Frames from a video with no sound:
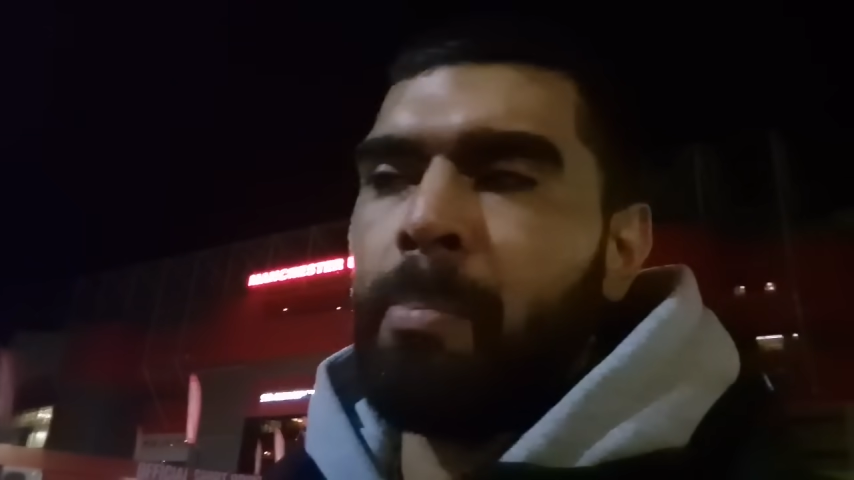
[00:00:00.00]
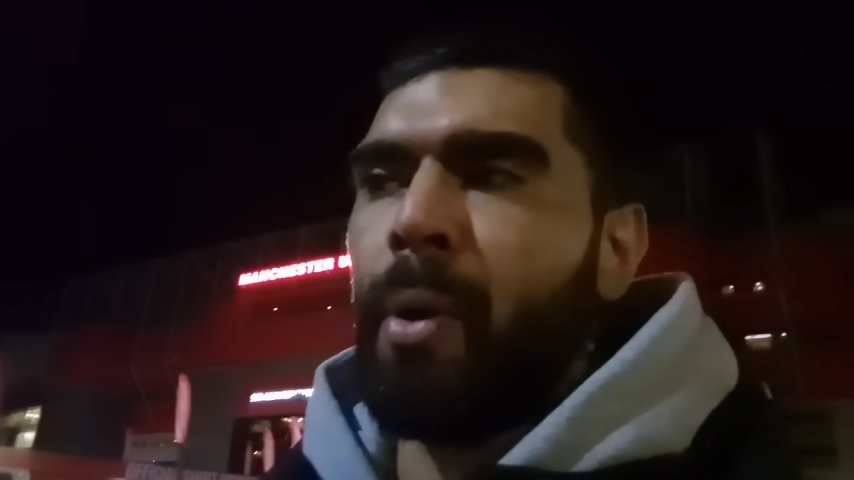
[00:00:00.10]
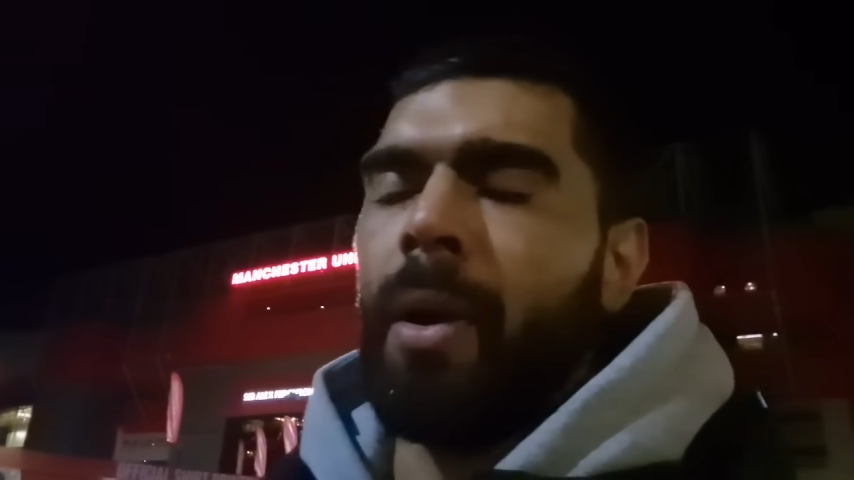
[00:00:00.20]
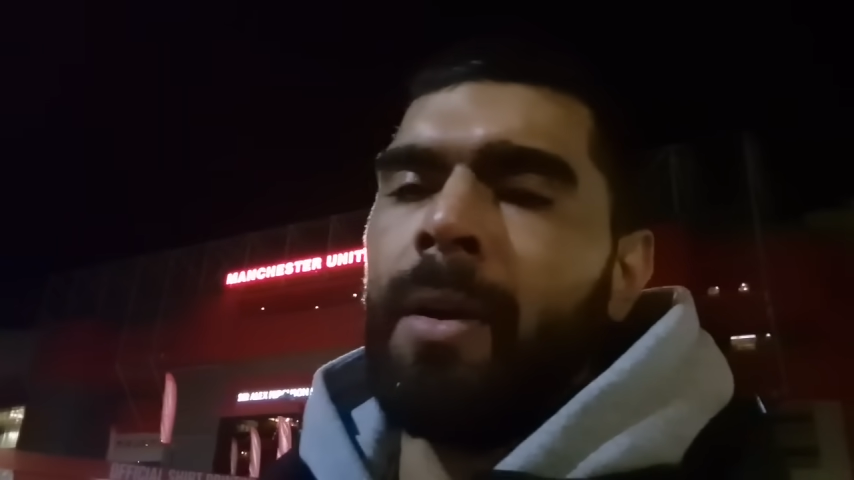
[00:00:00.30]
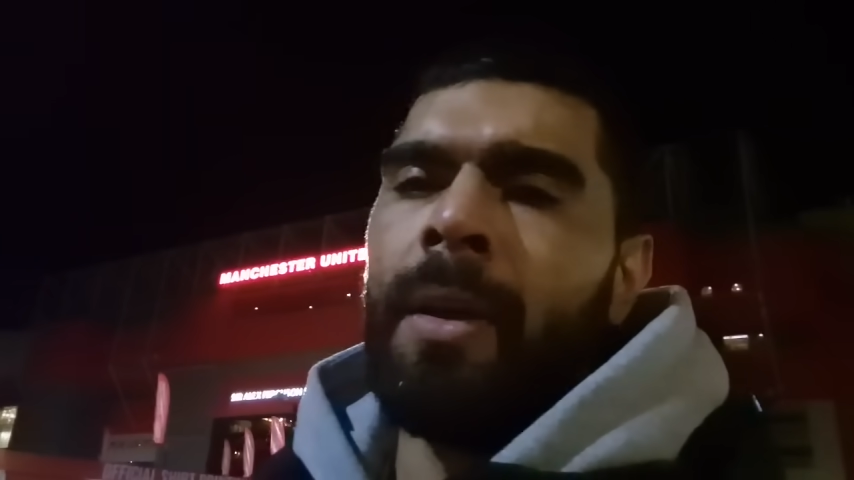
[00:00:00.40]

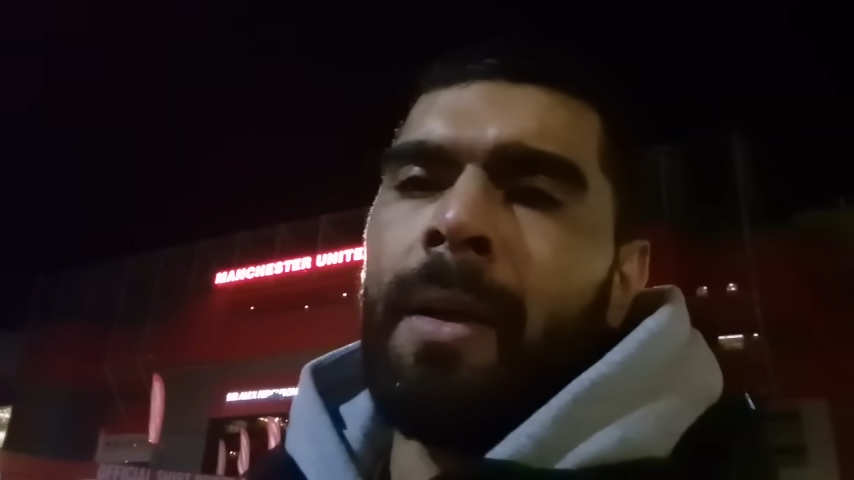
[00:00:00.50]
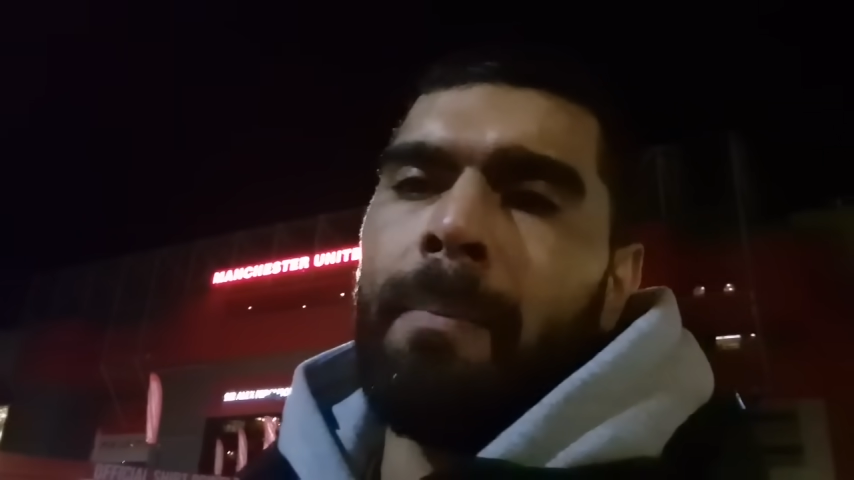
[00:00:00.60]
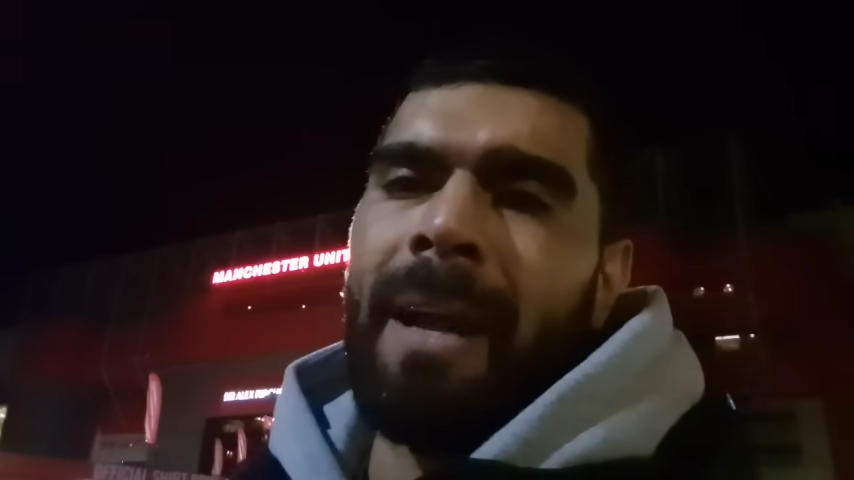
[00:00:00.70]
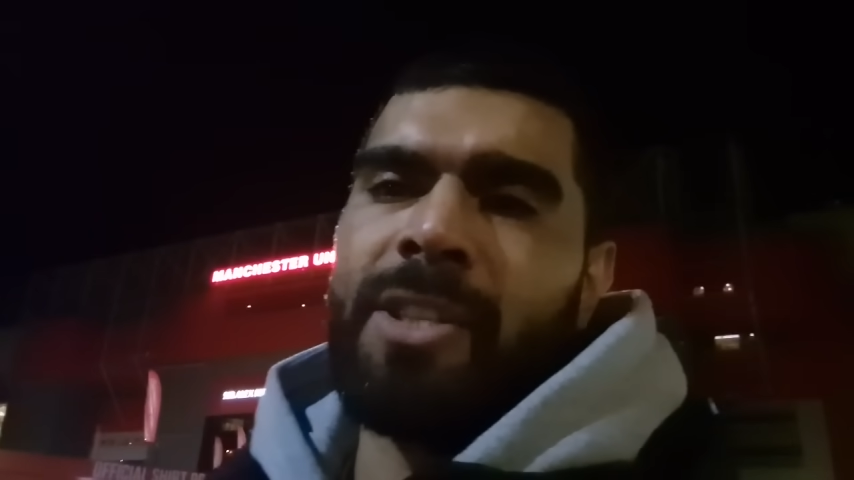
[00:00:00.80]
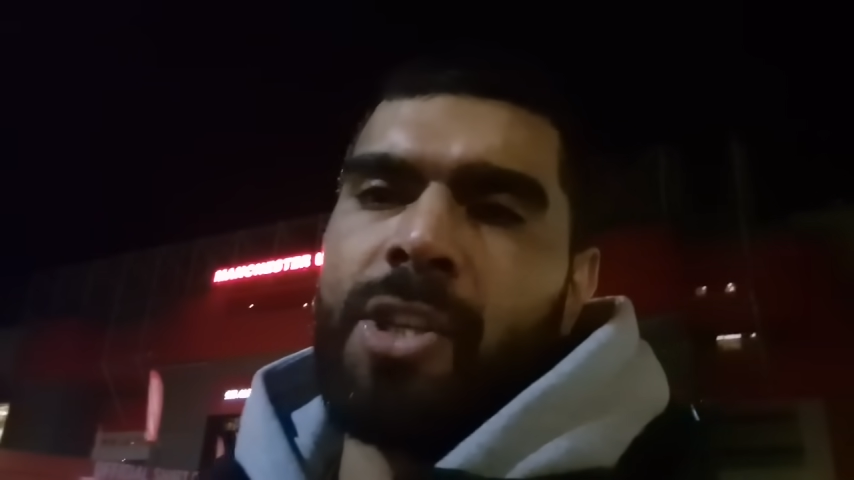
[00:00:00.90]
But
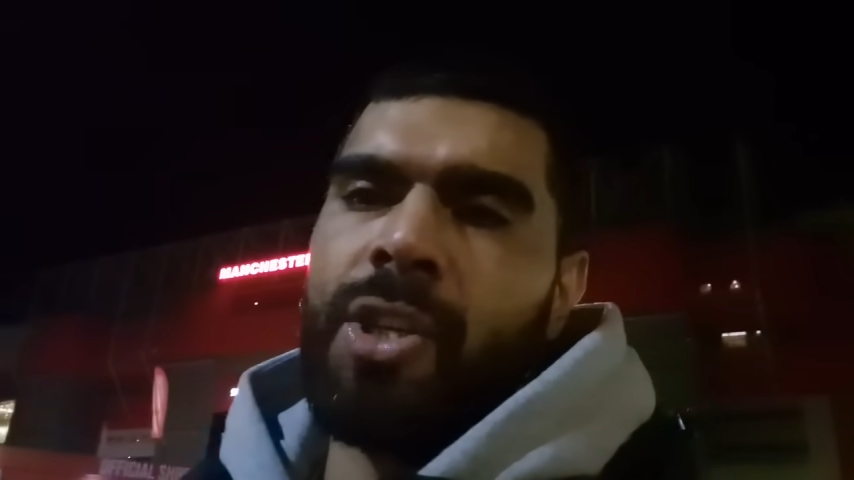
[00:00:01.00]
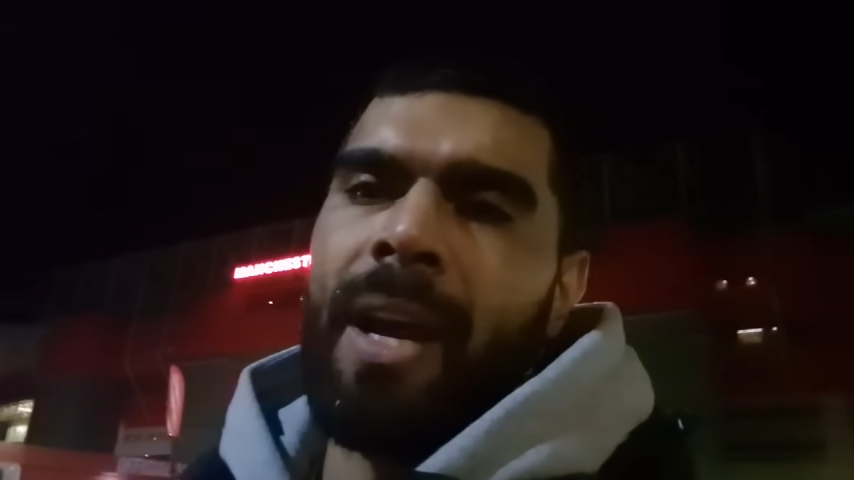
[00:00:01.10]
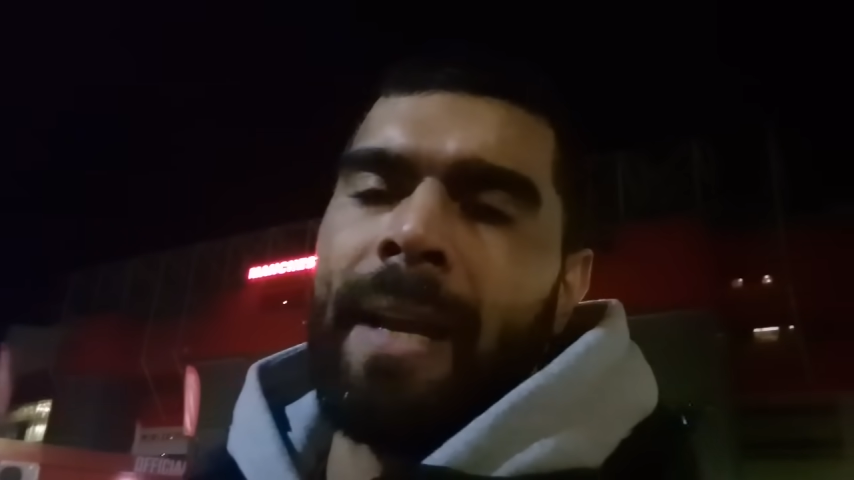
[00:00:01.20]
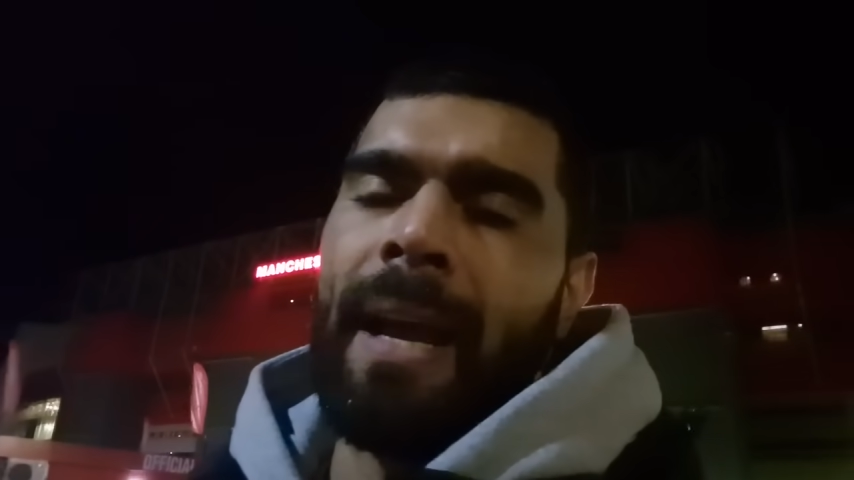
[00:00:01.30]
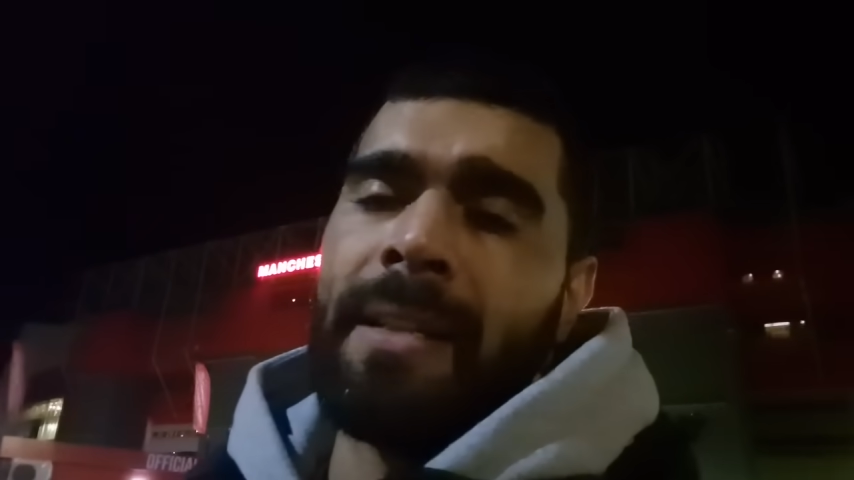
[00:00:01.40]
Manchester
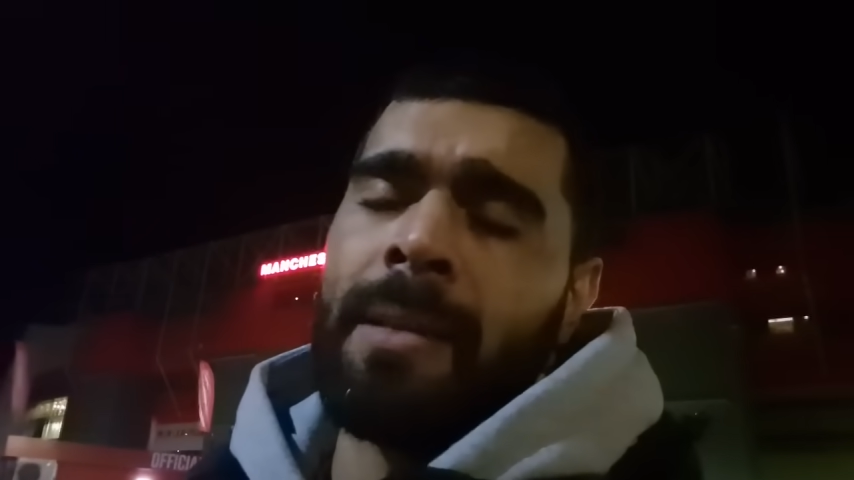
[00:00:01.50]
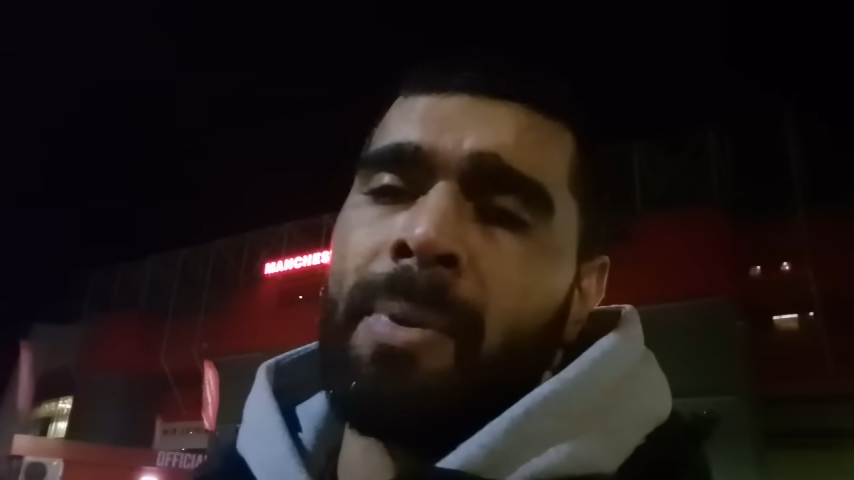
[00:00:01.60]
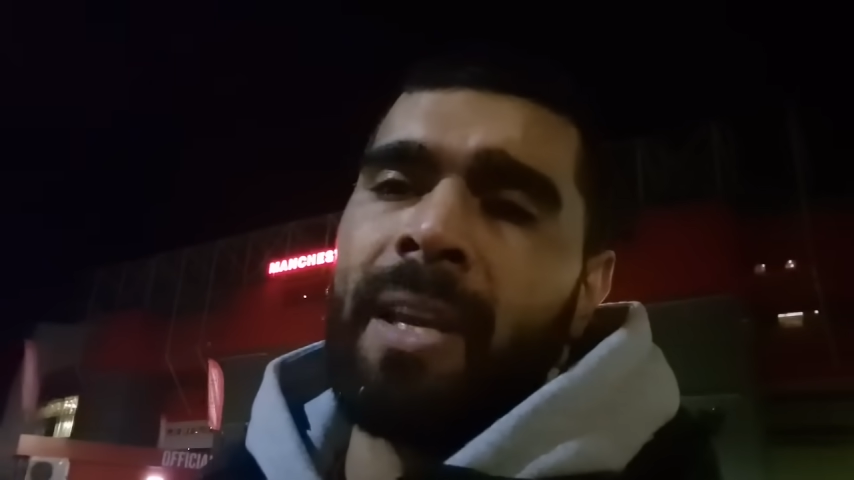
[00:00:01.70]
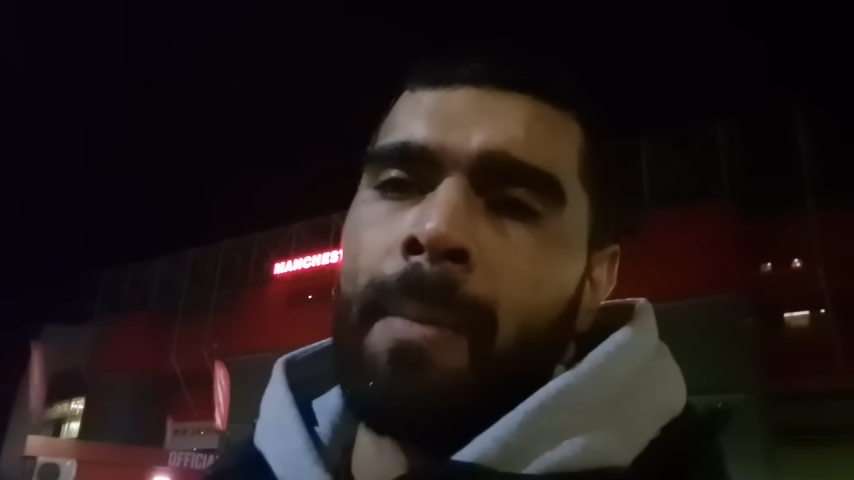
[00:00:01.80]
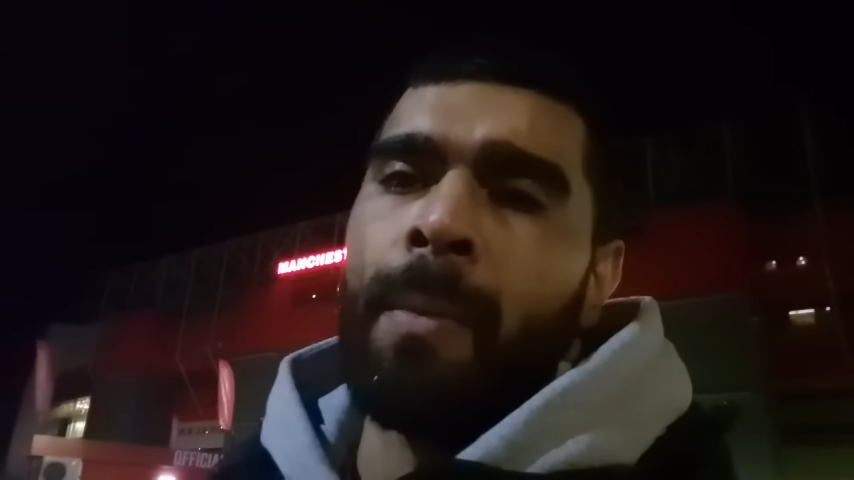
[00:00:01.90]
United had to
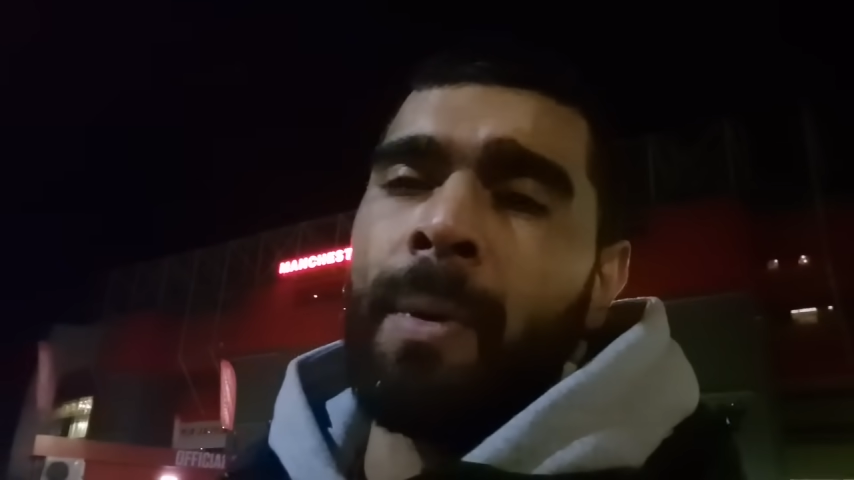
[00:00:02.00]
beat them,